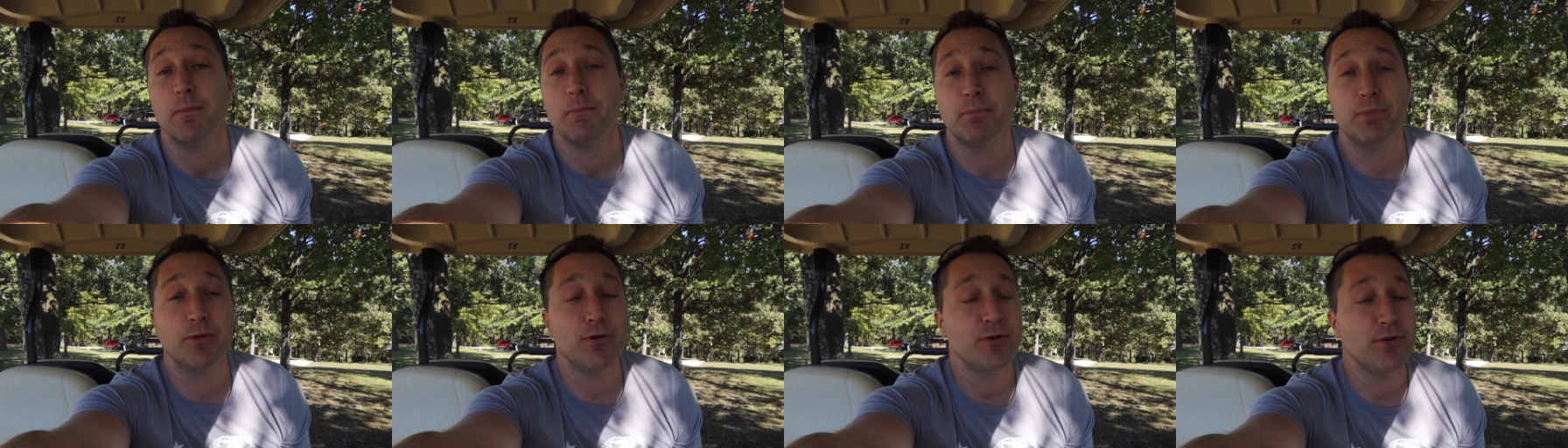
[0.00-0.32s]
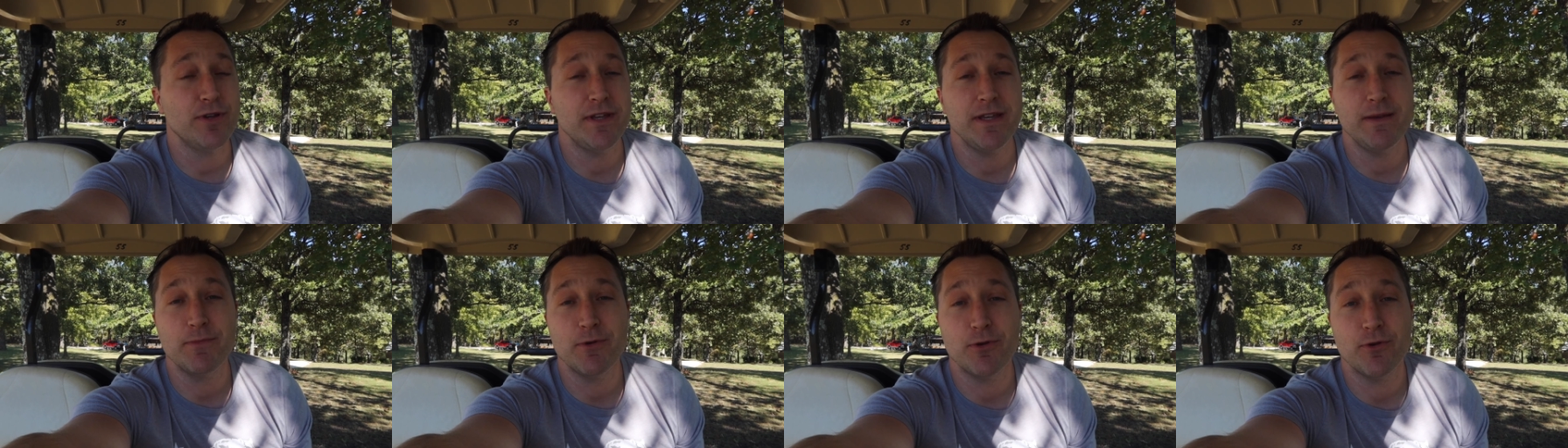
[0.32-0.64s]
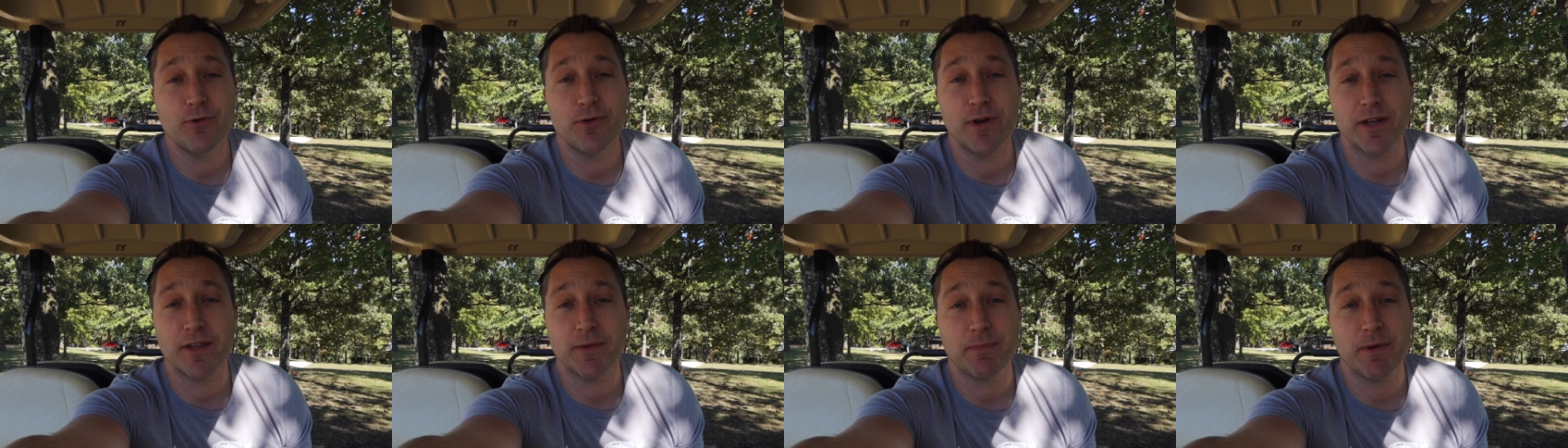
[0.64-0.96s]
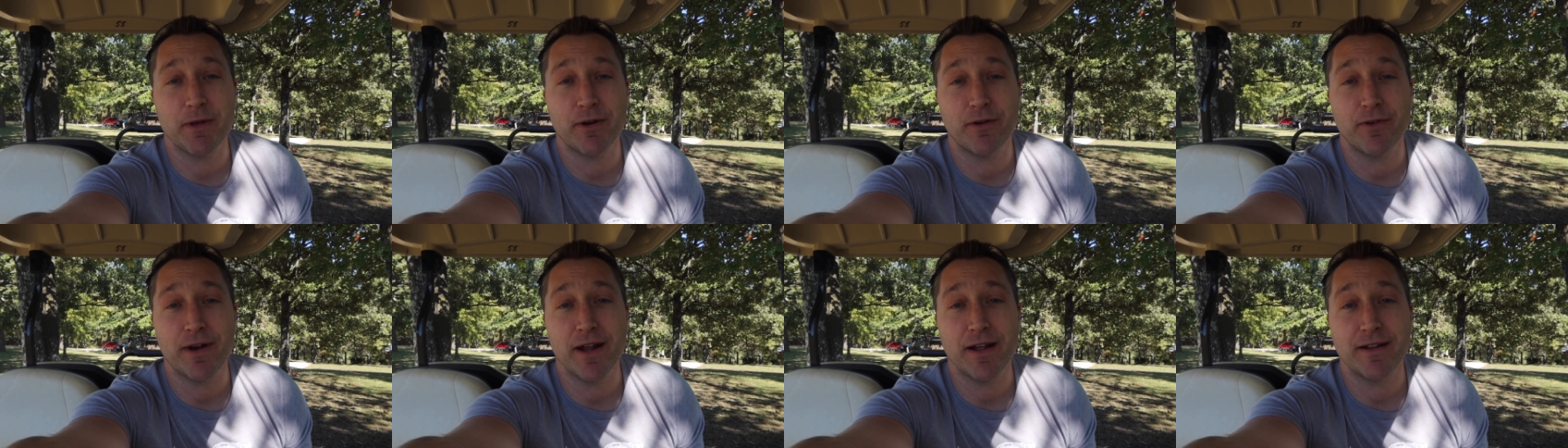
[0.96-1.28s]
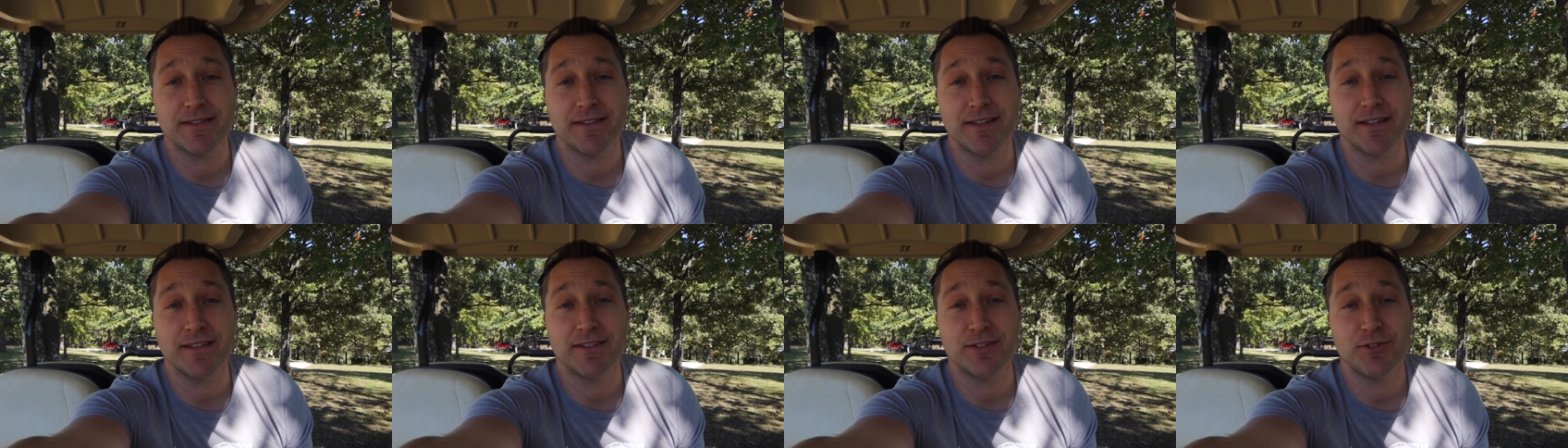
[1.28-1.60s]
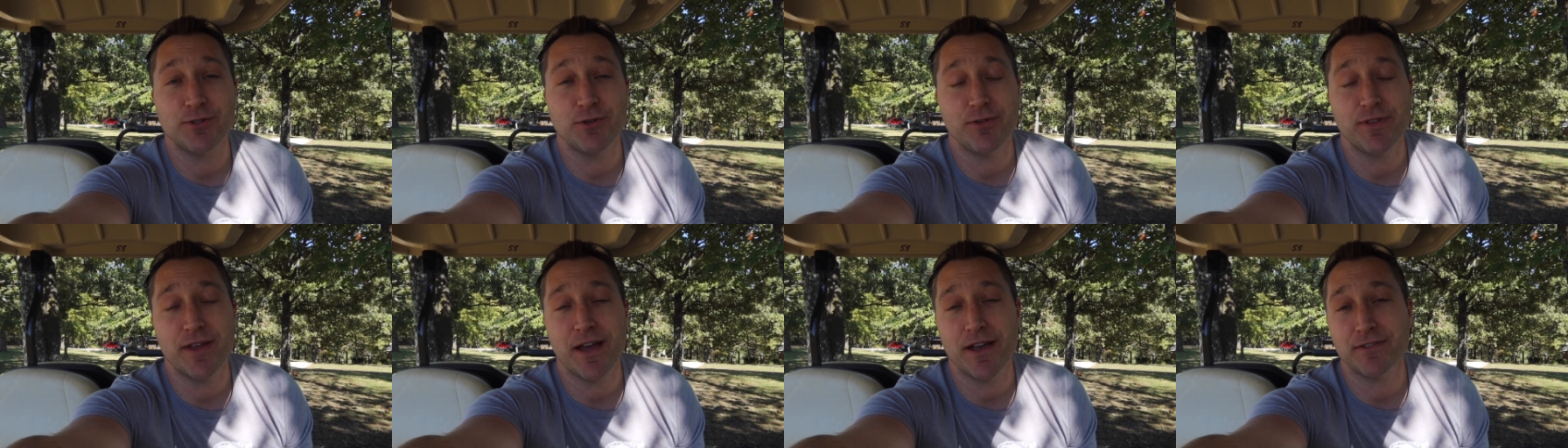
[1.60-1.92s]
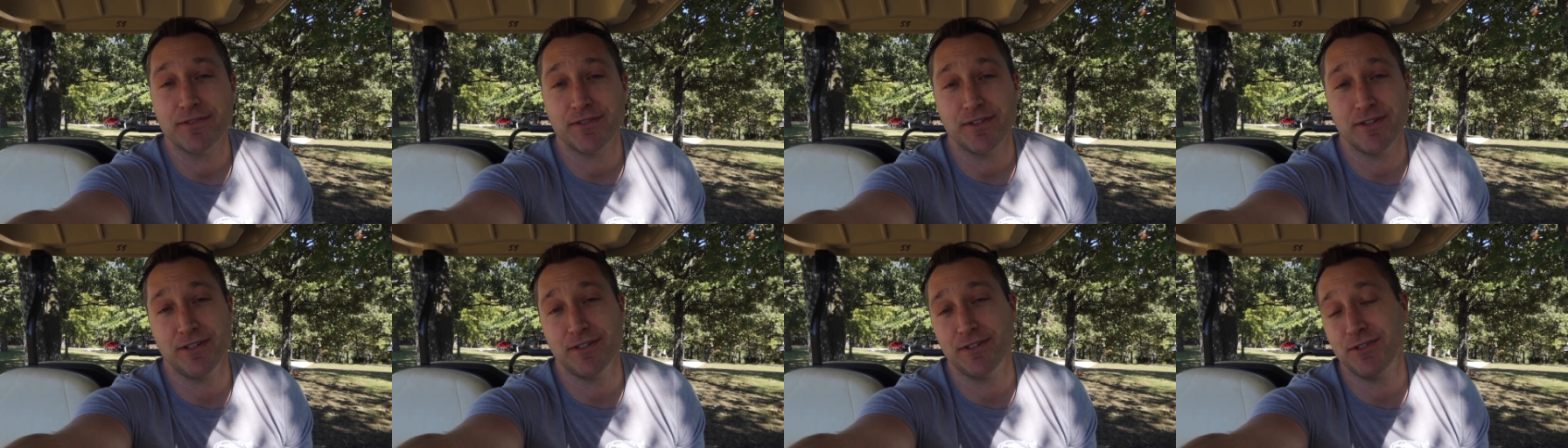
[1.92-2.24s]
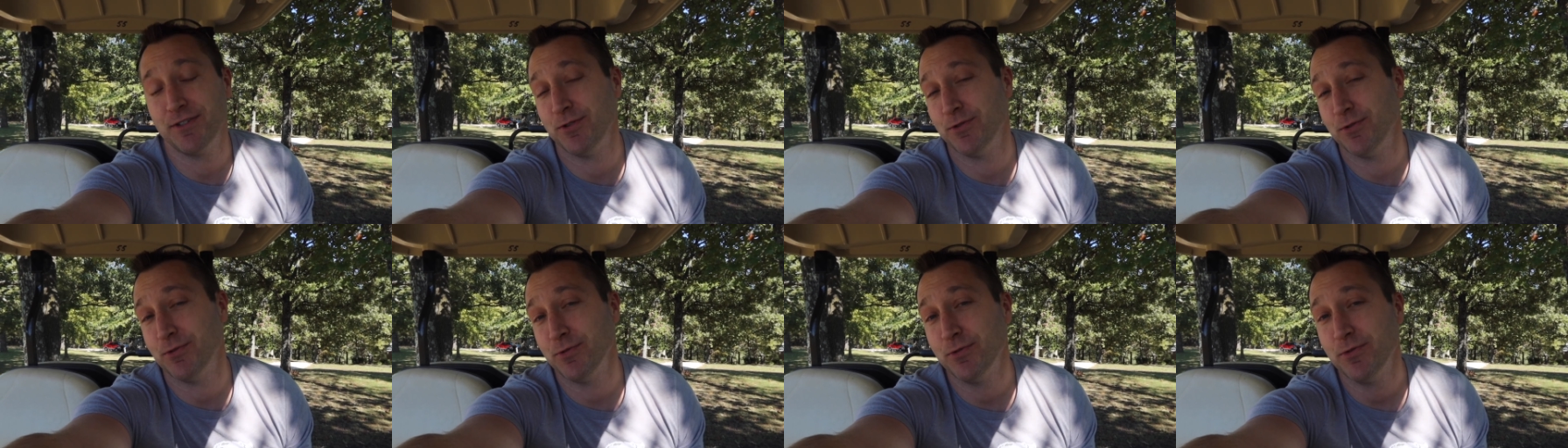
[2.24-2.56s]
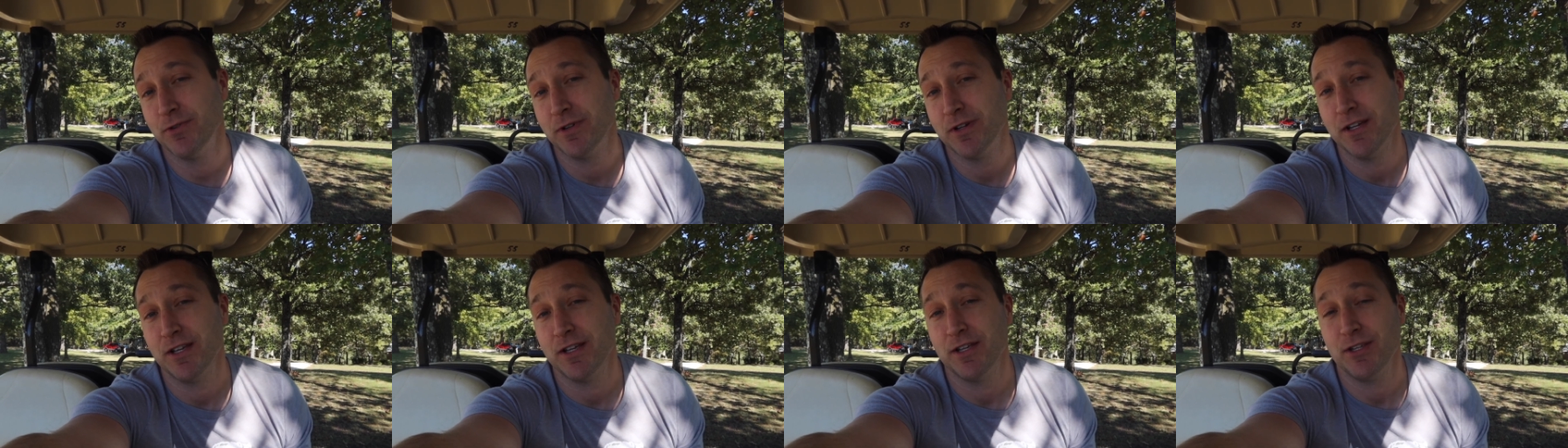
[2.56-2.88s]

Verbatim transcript: Blue Emu has been around since 2002